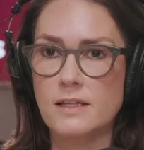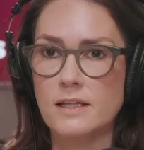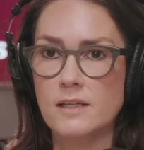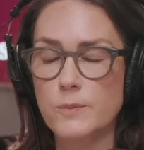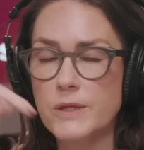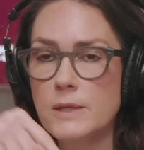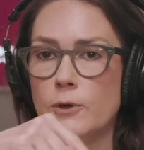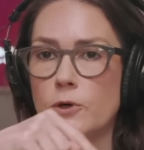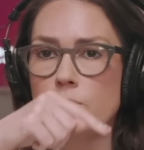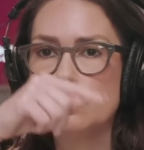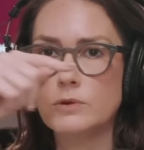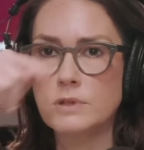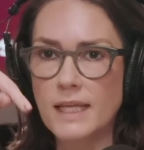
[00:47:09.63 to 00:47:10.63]
that the people
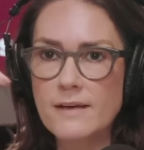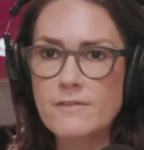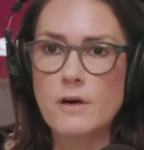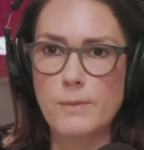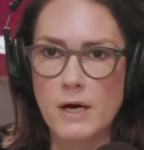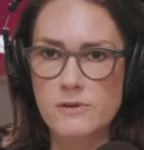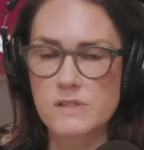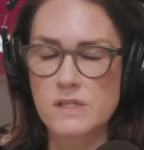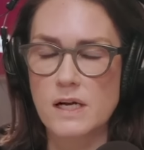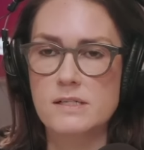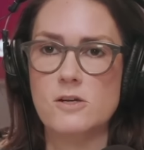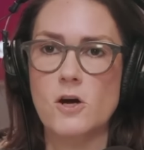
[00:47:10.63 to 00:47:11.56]
who live amongst us